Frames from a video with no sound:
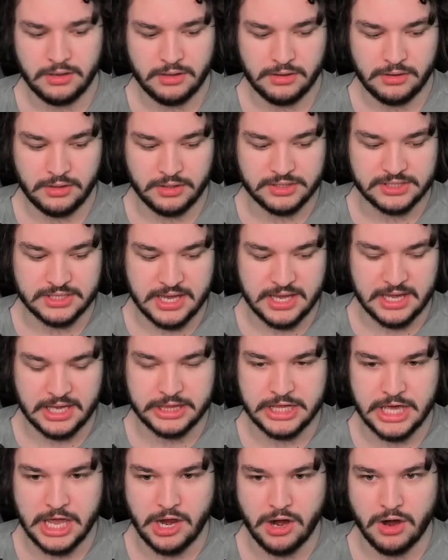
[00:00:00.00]
Looks like
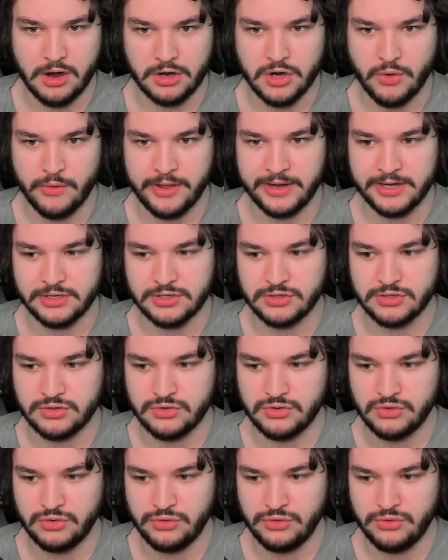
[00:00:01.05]
they are going
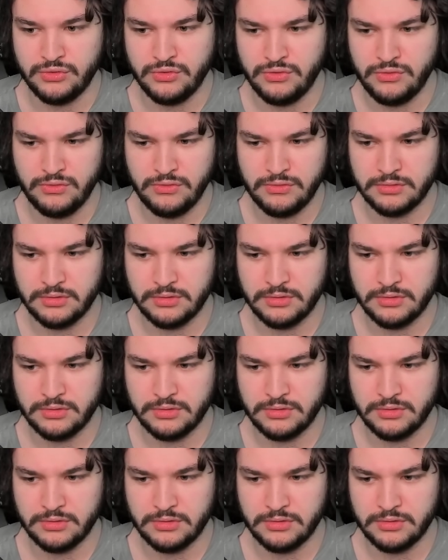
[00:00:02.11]
to